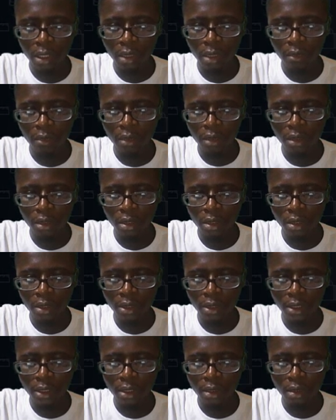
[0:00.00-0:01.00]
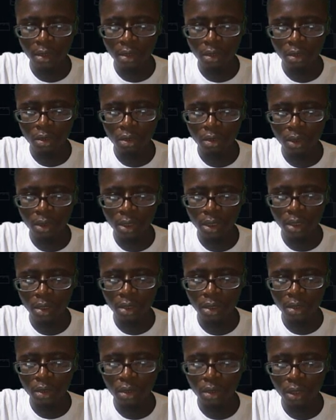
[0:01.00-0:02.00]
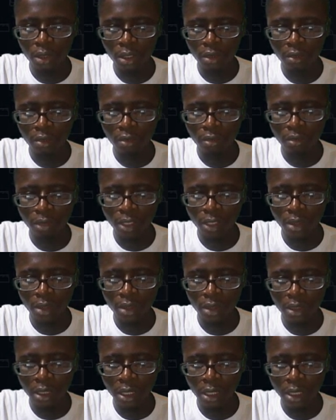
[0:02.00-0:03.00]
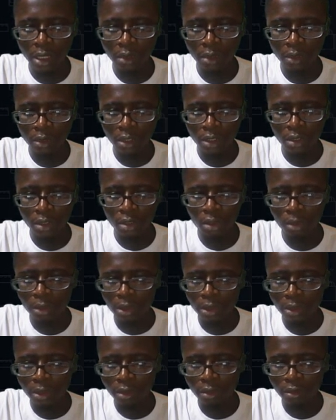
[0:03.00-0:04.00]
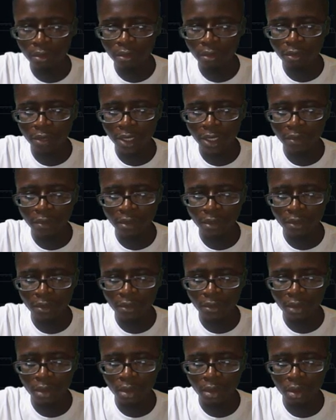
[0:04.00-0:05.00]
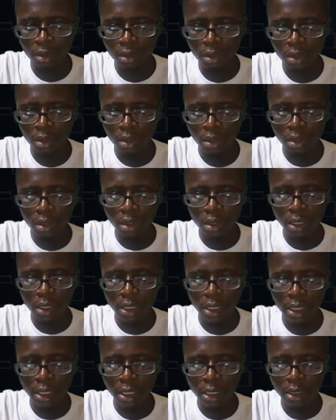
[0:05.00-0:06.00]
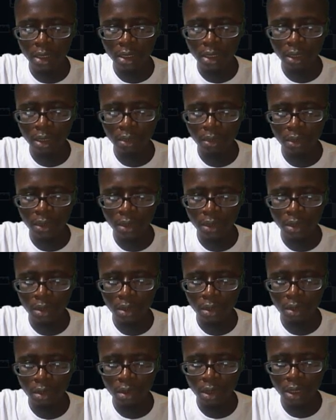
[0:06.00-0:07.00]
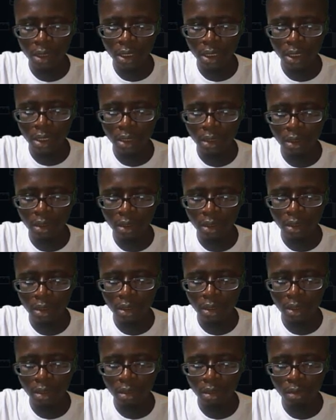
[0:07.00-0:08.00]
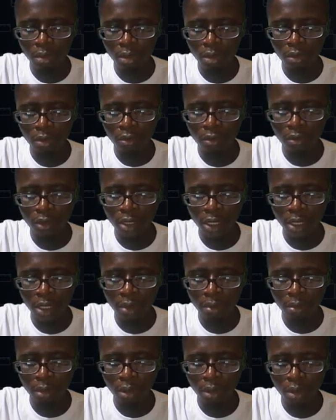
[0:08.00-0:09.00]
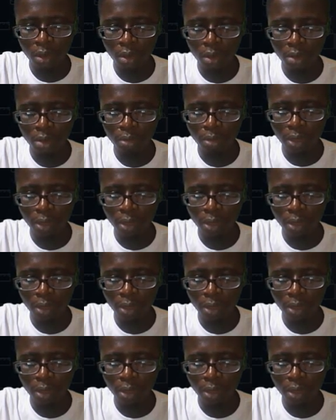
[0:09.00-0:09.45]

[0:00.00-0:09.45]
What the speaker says: giving us green to be 12 minus 9, which is a summation of 5 and 4, and that will result in the number of green balls